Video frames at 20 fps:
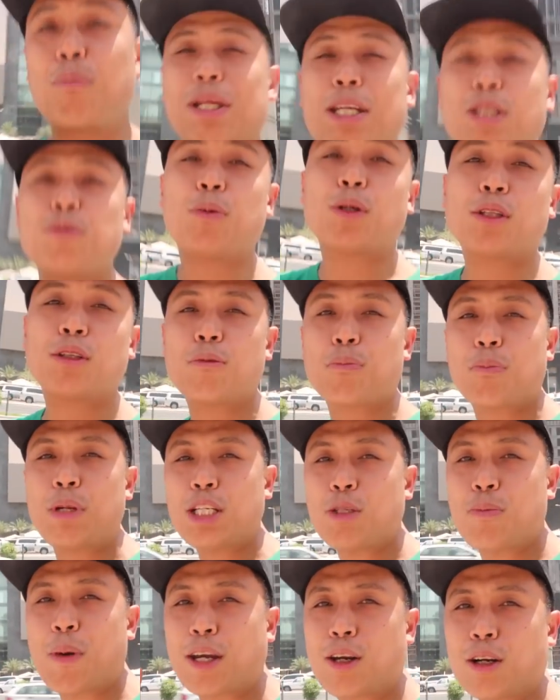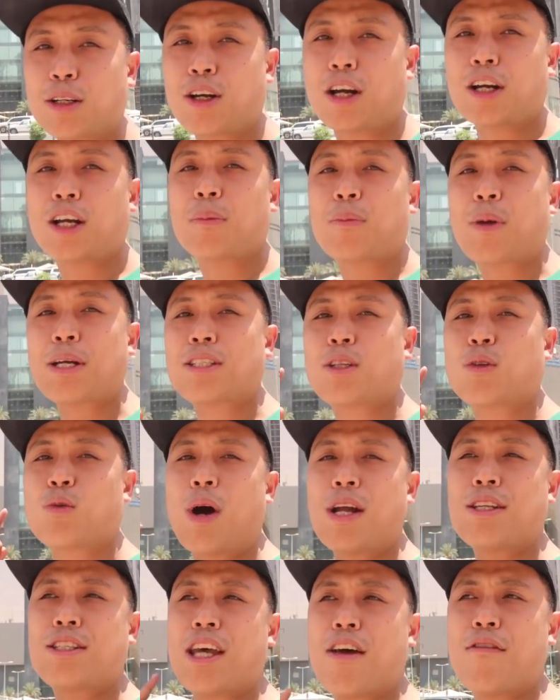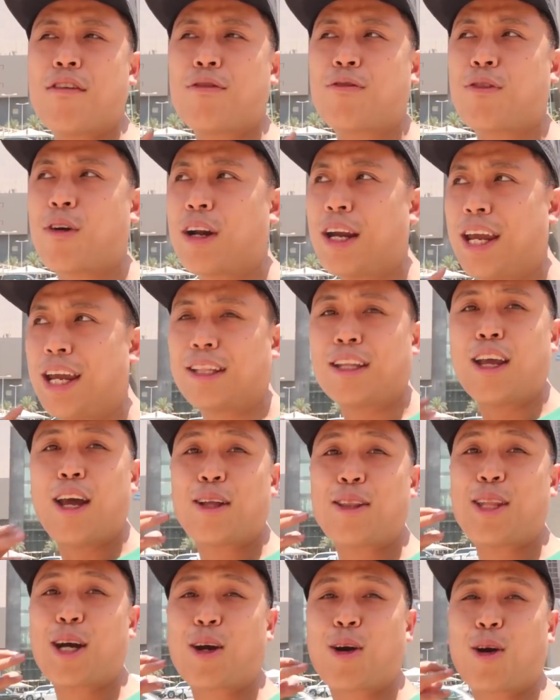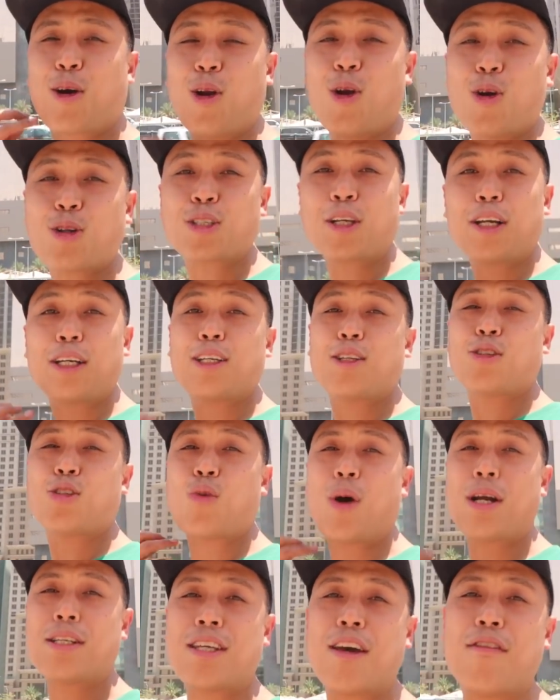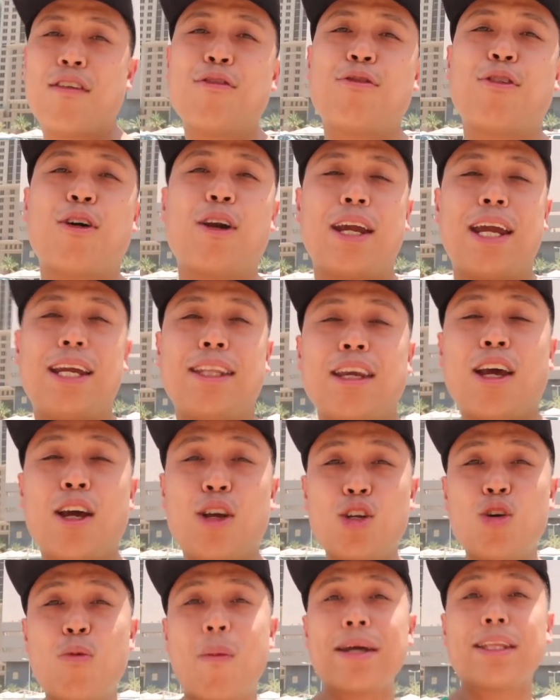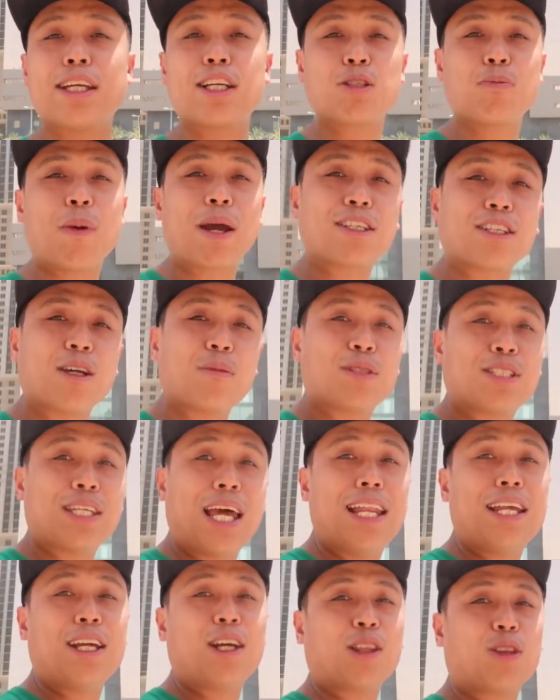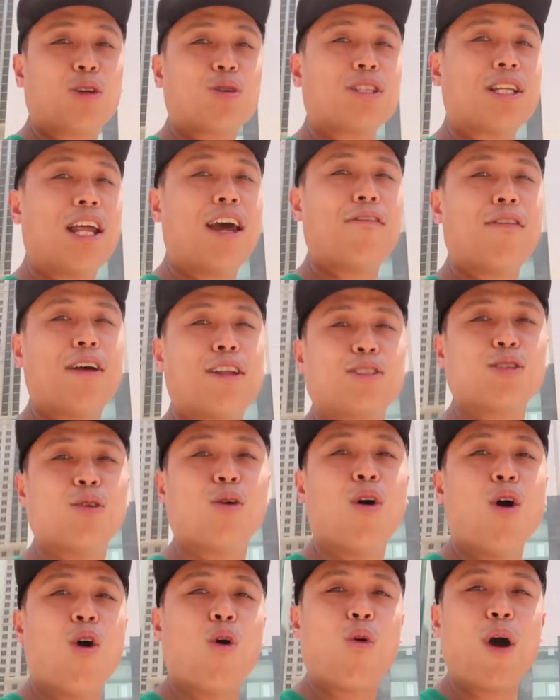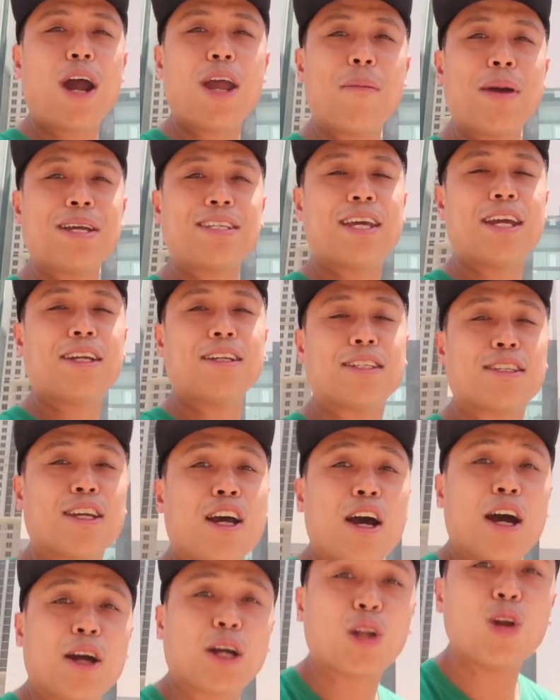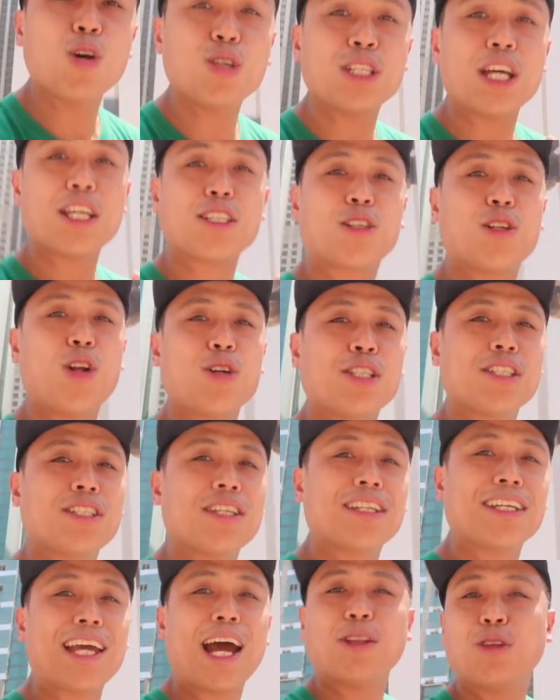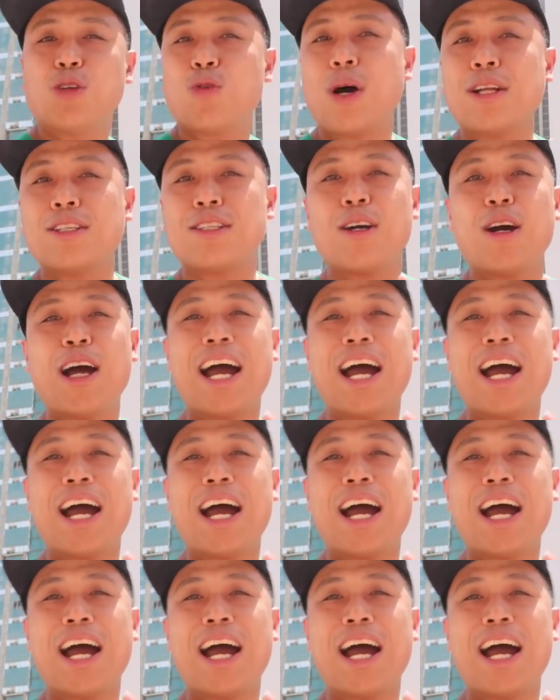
please put please peg your target price at 1748. The closer it is to 1748, you might expect some selling at those levels. So why am I saying this? Close as close as it can to one